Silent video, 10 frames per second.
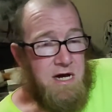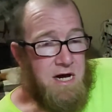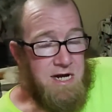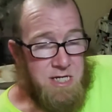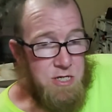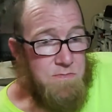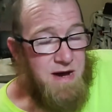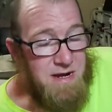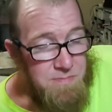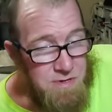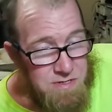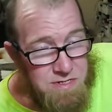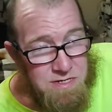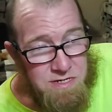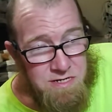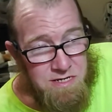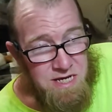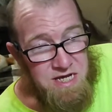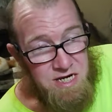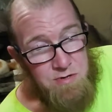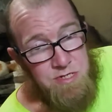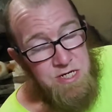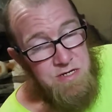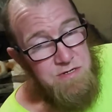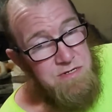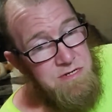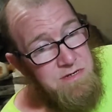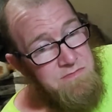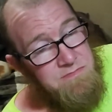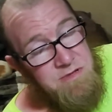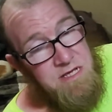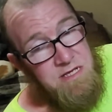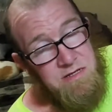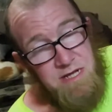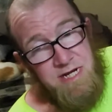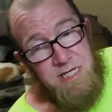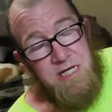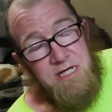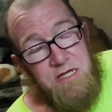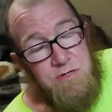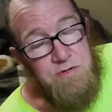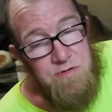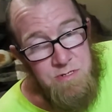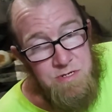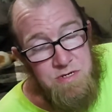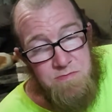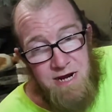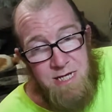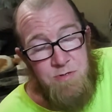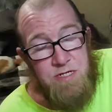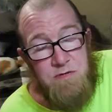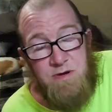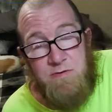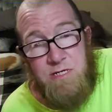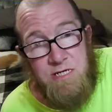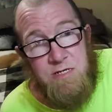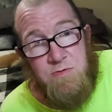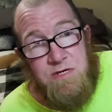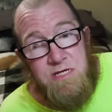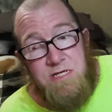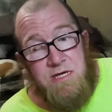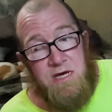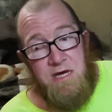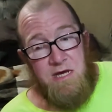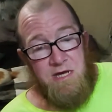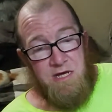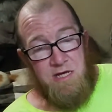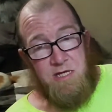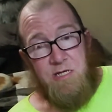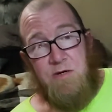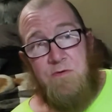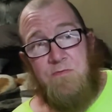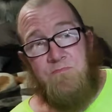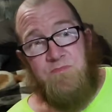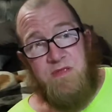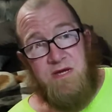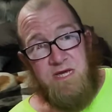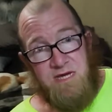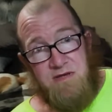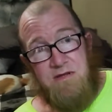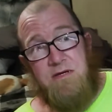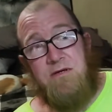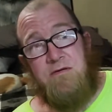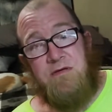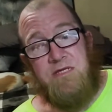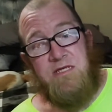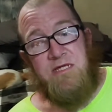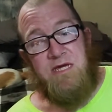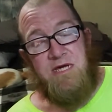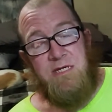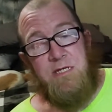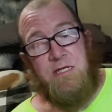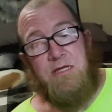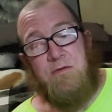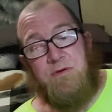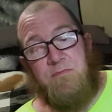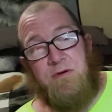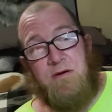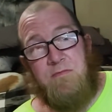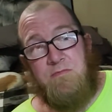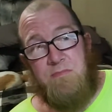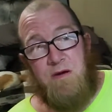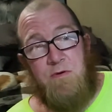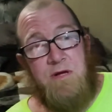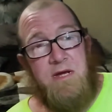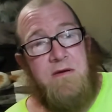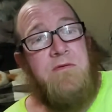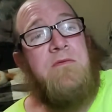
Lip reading: unless you're a bodybuilder and you know what you're doing, and like I said, you do what works for you. But I switch up every 6 weeks. So again, today is just a little bit about my workout.